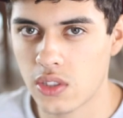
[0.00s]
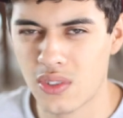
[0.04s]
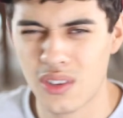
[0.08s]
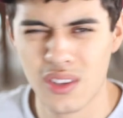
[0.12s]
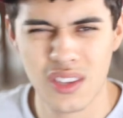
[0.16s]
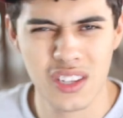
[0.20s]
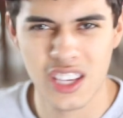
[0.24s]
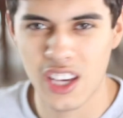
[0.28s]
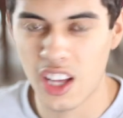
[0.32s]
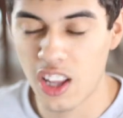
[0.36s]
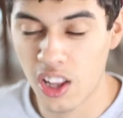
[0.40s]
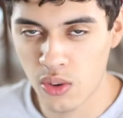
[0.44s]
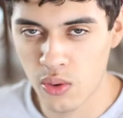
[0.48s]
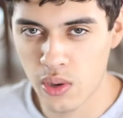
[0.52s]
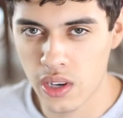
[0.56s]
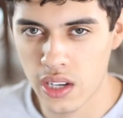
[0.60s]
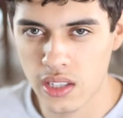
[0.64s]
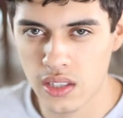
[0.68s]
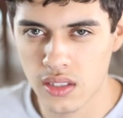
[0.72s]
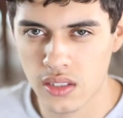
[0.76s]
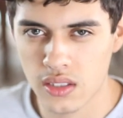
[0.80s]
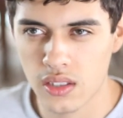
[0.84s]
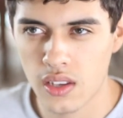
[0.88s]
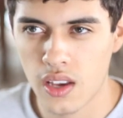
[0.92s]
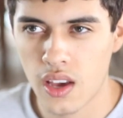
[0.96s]
you know, the yellow
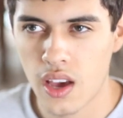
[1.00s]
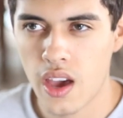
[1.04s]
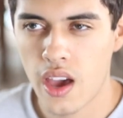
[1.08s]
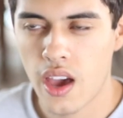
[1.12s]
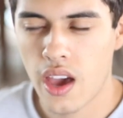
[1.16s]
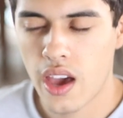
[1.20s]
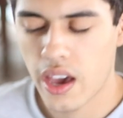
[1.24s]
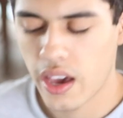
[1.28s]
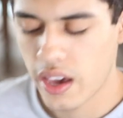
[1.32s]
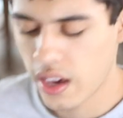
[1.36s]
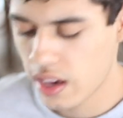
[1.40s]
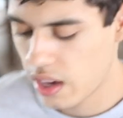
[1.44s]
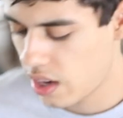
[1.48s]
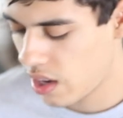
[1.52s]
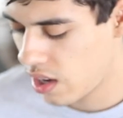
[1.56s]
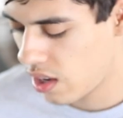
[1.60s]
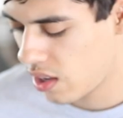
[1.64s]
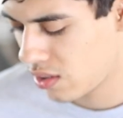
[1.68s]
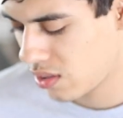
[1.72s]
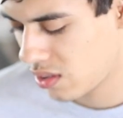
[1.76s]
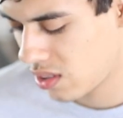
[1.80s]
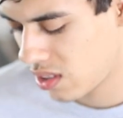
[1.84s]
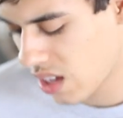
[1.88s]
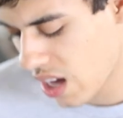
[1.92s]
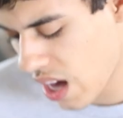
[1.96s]
ones.
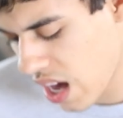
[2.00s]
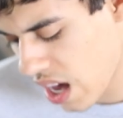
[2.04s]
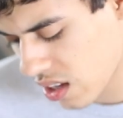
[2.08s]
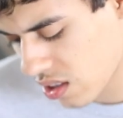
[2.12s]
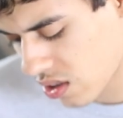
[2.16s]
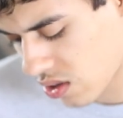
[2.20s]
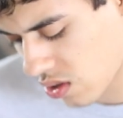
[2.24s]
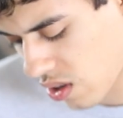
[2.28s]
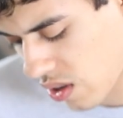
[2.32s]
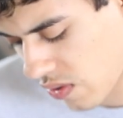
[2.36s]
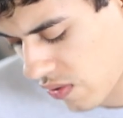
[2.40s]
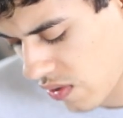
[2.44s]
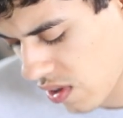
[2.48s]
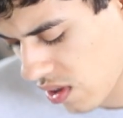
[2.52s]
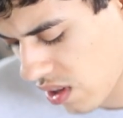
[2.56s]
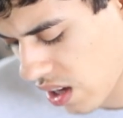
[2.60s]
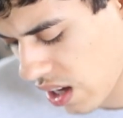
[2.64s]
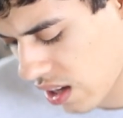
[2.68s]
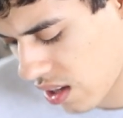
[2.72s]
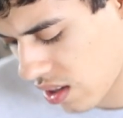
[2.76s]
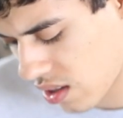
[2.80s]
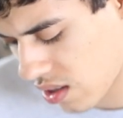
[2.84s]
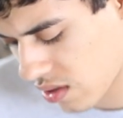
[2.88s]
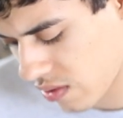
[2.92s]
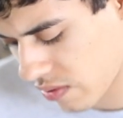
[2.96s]
And yeah, so I feel
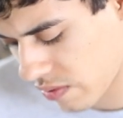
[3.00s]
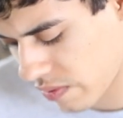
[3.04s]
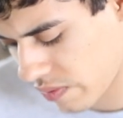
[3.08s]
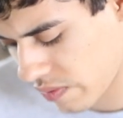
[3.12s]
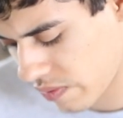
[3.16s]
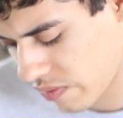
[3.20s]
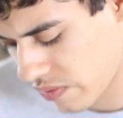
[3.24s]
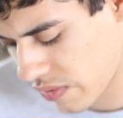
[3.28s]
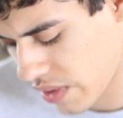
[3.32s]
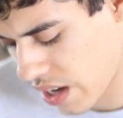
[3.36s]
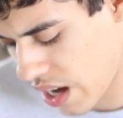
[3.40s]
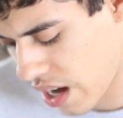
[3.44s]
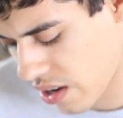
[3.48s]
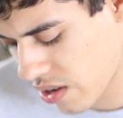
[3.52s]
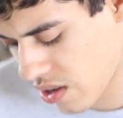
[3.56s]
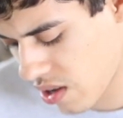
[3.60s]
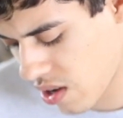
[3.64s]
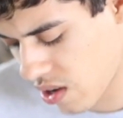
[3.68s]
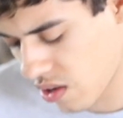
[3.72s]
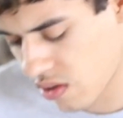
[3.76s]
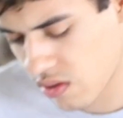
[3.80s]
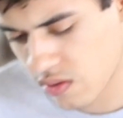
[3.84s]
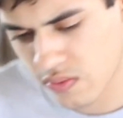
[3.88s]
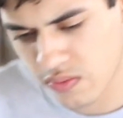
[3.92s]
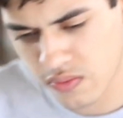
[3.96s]
like, I don't
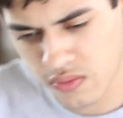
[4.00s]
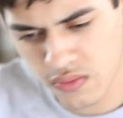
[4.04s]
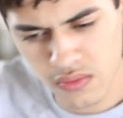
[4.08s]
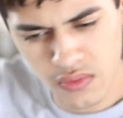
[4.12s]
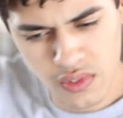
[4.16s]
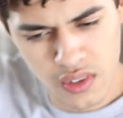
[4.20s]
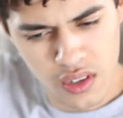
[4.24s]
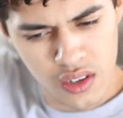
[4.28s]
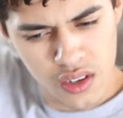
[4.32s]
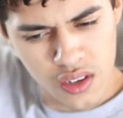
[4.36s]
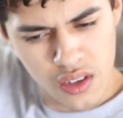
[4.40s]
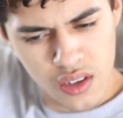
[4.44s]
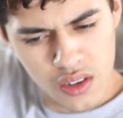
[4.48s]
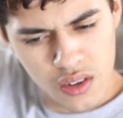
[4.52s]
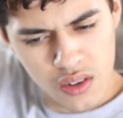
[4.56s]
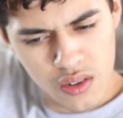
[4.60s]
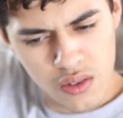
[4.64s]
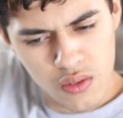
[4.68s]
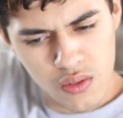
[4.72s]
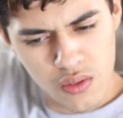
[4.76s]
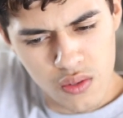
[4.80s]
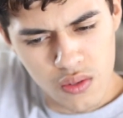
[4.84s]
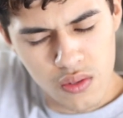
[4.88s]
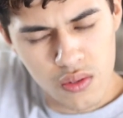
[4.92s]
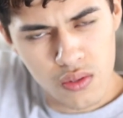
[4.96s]
know.
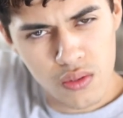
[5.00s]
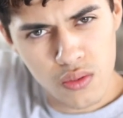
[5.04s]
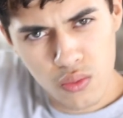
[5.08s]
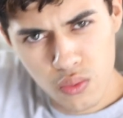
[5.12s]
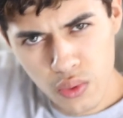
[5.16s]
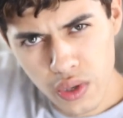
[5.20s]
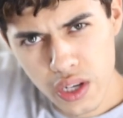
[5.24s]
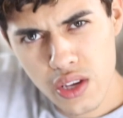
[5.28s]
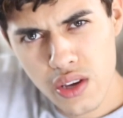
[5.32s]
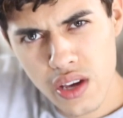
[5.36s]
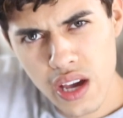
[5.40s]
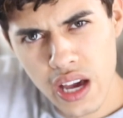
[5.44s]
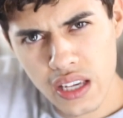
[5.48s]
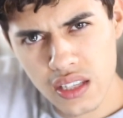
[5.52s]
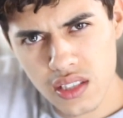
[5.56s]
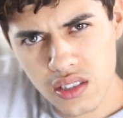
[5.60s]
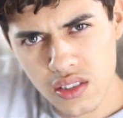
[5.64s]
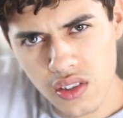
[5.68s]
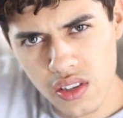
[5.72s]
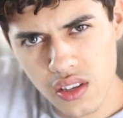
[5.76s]
What do you guys